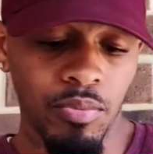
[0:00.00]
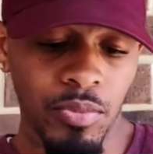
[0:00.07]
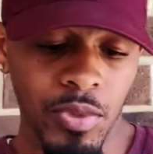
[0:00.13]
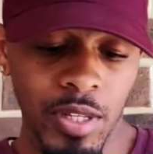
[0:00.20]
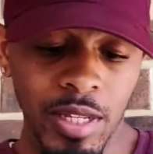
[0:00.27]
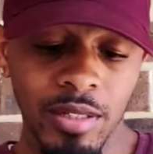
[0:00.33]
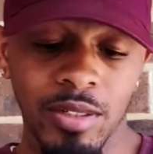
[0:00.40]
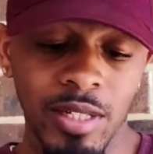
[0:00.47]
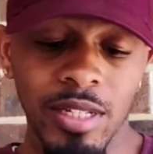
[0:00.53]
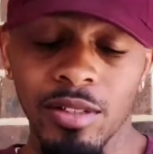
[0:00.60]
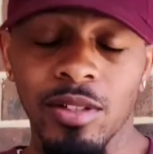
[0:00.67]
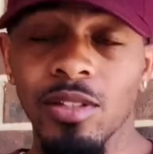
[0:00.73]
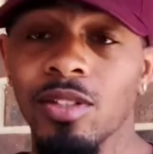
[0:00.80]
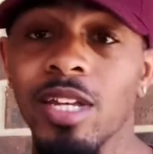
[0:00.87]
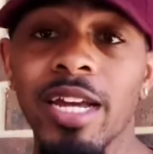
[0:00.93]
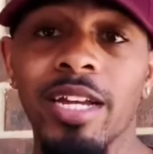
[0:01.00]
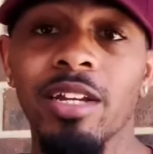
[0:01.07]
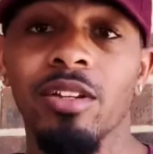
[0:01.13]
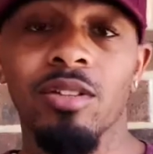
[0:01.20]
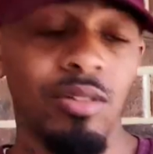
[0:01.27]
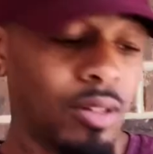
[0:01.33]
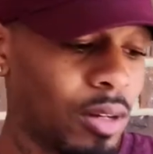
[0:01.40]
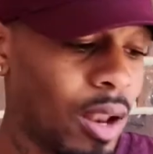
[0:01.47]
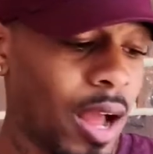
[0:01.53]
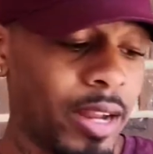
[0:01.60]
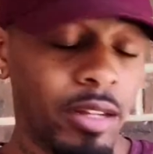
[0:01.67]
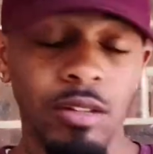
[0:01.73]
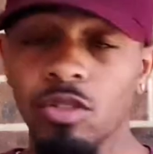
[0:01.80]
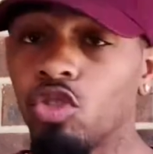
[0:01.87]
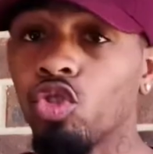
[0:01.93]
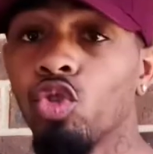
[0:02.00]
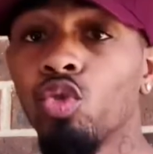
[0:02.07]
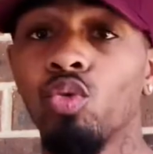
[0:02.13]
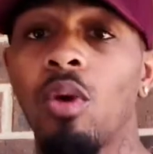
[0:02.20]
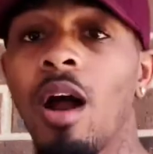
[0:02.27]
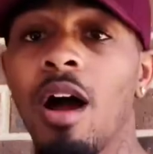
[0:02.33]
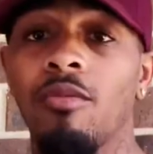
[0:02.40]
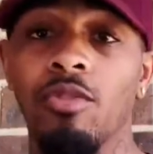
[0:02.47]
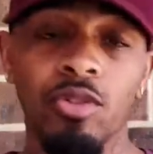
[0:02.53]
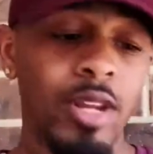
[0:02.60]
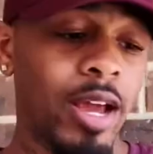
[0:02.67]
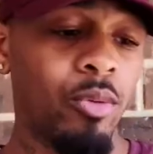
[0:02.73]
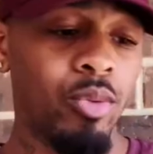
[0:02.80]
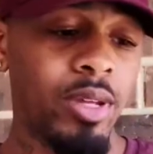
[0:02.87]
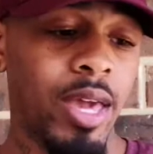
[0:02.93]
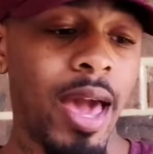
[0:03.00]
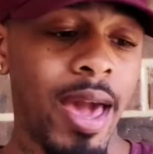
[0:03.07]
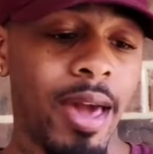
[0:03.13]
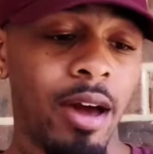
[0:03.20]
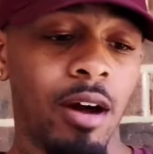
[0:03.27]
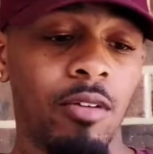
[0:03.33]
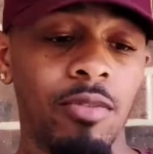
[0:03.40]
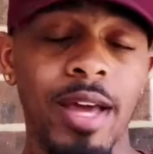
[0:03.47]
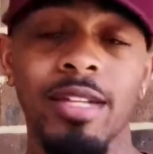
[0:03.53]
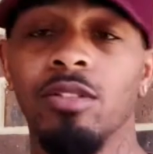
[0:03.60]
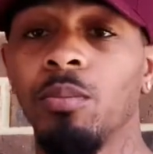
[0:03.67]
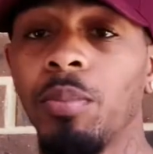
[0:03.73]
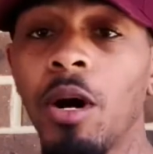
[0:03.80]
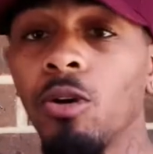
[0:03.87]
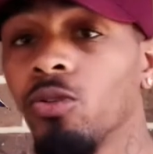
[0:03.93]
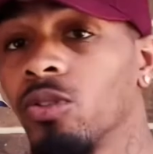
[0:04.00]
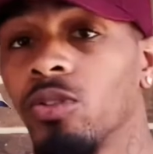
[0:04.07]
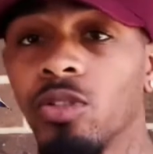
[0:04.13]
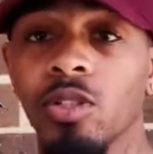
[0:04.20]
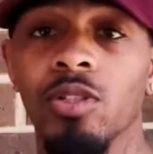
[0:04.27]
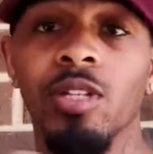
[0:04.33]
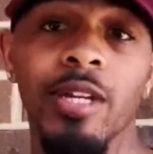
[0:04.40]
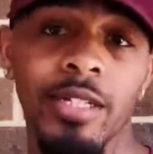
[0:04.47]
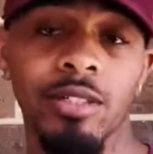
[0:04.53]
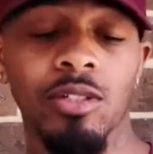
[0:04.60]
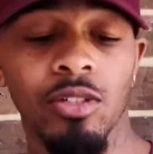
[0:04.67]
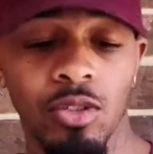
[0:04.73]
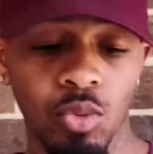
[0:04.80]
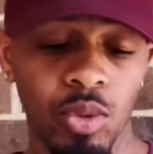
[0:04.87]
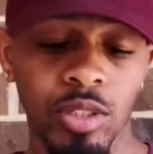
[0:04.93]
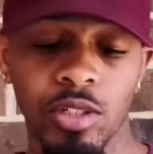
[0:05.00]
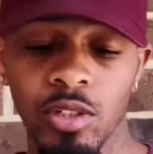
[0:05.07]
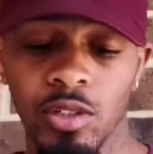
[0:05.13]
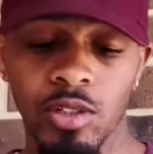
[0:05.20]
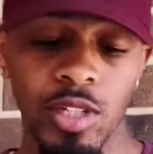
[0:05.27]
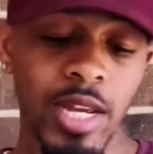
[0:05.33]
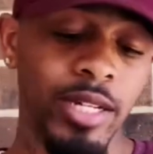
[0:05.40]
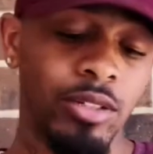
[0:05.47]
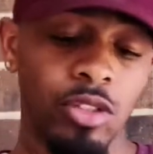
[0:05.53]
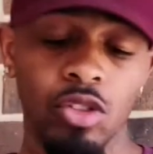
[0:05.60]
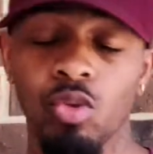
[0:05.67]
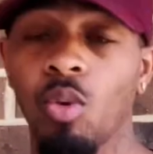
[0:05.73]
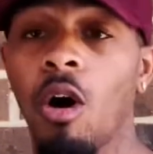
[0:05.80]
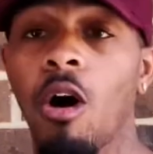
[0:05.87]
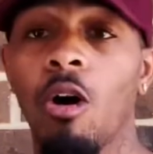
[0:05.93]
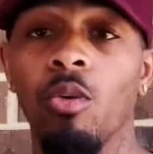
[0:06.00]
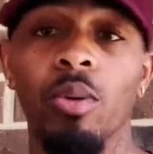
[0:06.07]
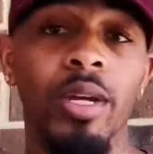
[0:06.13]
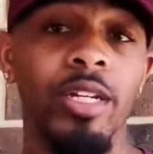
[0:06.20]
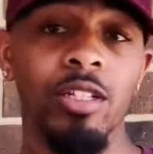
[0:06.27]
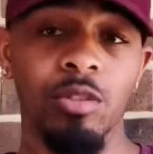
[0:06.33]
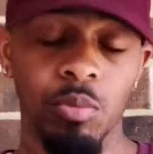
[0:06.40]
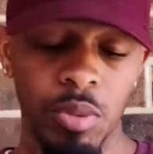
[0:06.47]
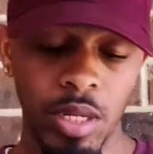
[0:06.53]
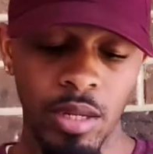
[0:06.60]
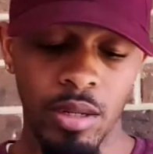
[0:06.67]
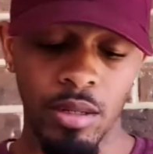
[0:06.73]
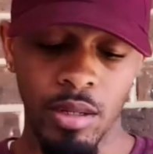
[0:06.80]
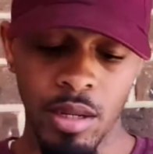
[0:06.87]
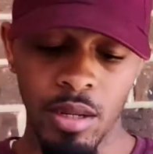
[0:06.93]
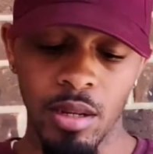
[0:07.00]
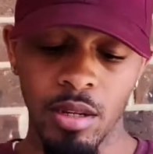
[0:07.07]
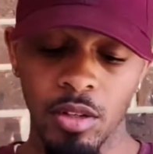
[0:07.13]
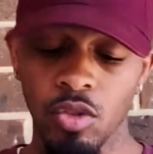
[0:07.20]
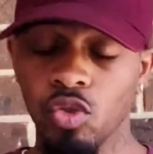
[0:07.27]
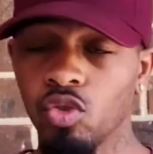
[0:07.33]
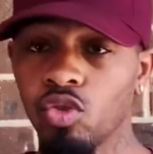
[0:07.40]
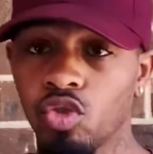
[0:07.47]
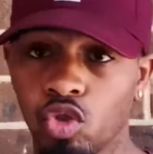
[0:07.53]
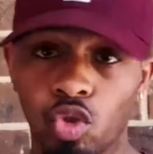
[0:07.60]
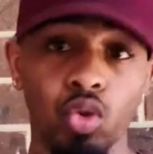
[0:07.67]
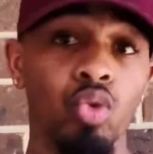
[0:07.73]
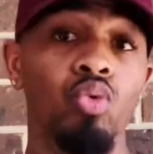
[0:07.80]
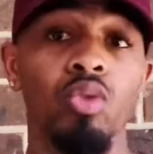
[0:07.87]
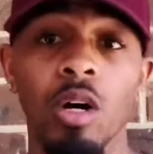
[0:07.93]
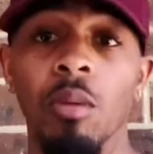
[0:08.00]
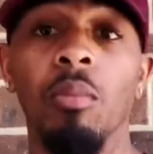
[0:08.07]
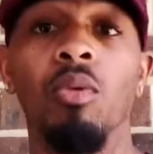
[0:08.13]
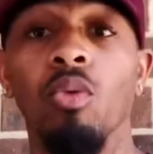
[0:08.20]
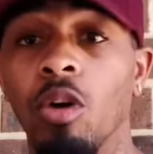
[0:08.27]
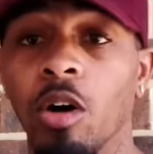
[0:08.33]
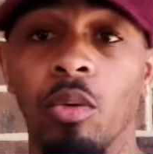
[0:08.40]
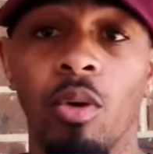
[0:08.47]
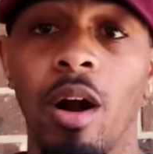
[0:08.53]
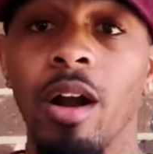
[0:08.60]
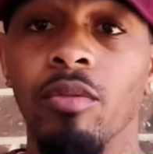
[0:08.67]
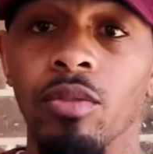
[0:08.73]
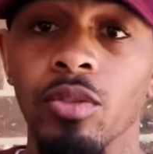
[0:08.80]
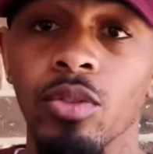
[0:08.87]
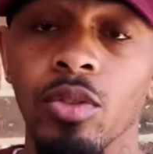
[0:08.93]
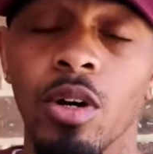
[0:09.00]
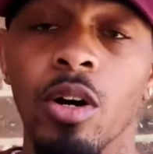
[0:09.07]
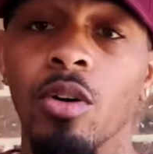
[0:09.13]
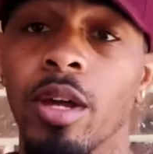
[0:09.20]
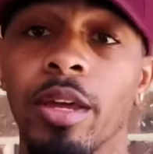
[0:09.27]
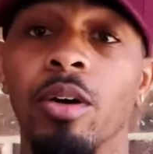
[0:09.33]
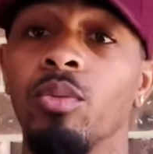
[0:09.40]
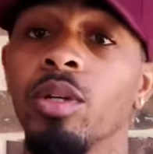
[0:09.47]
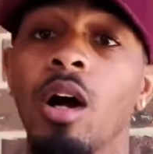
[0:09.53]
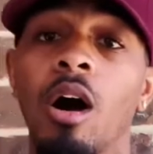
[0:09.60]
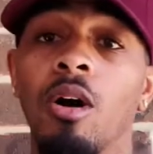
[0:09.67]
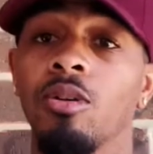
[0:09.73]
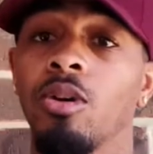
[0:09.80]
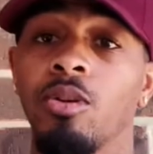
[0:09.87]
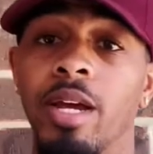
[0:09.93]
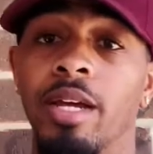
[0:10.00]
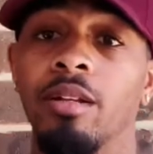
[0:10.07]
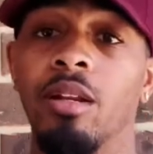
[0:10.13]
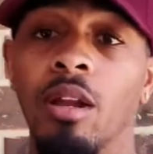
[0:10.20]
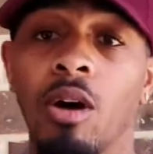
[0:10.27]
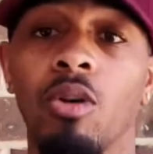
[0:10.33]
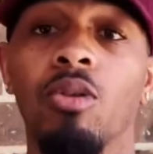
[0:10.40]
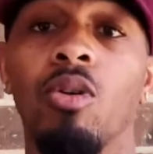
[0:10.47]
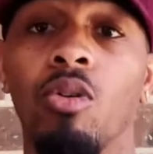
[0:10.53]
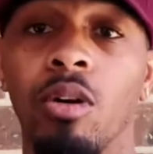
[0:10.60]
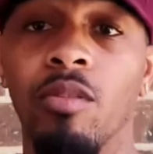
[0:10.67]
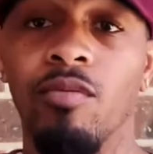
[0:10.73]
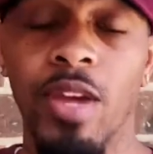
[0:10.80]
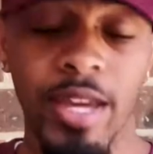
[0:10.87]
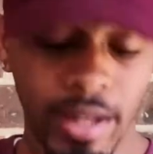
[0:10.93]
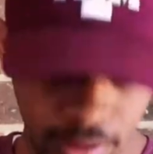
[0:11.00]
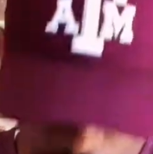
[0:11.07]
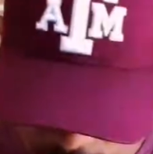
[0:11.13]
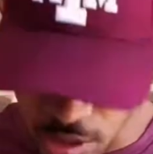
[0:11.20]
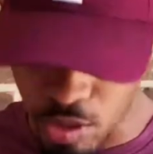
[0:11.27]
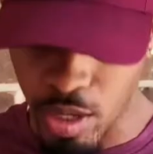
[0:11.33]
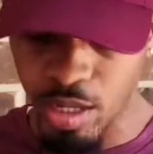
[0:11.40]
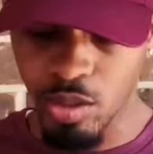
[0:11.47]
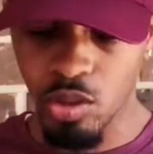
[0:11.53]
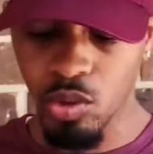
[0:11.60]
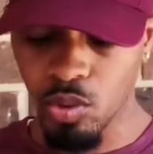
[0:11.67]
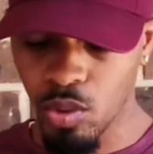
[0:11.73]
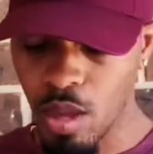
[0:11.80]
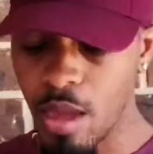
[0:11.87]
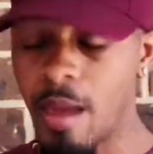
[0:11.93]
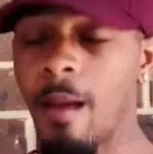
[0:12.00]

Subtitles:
It's the second true rival that we have as opposing to Texas, which is Texas will always be the true number one rival. Hell, we all know that. The Longhorn fans, they know that too.